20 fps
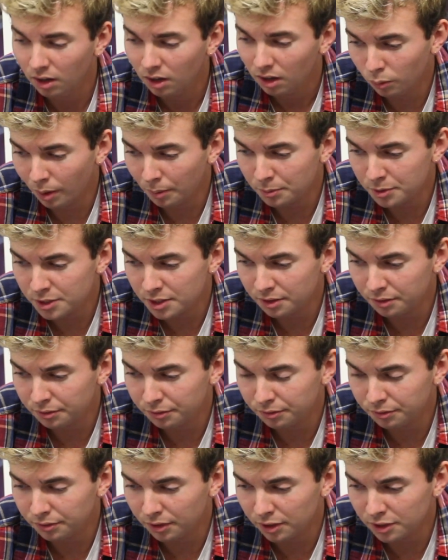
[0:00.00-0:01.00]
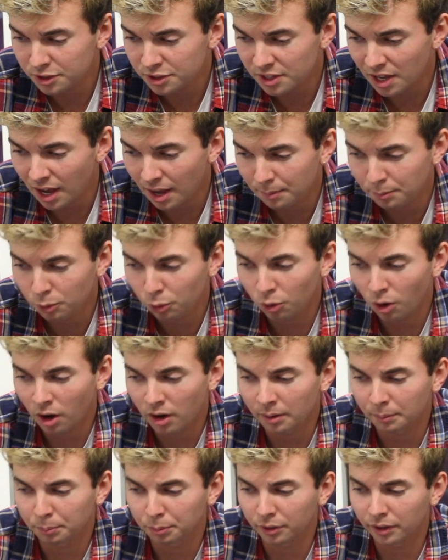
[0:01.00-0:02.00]
When was the first time you were
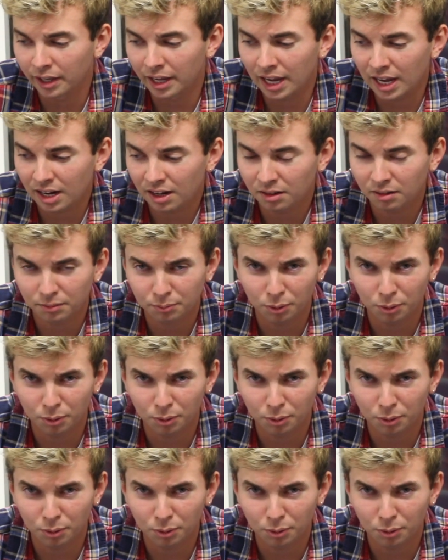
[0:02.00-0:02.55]
on a plane?